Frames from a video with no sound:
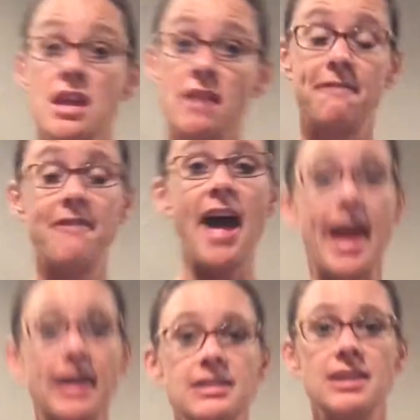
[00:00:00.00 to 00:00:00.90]
In
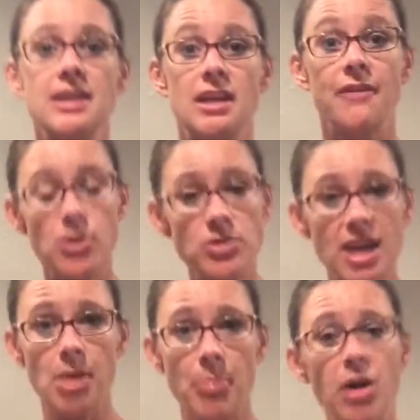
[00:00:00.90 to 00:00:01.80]
fact, if you
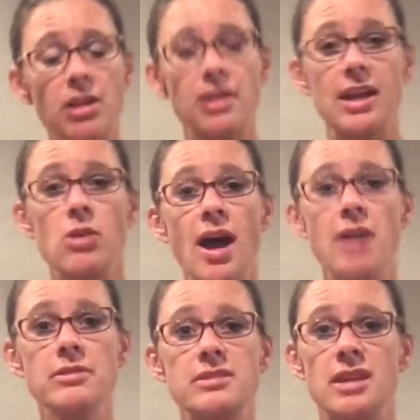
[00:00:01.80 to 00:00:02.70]
take apart a Lego
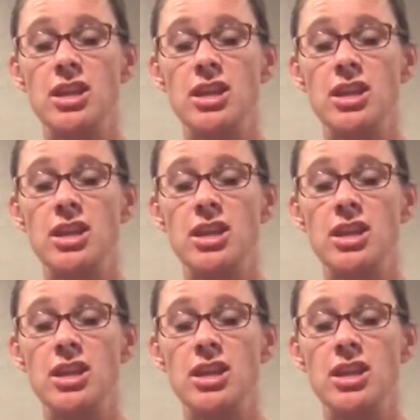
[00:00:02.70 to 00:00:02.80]
house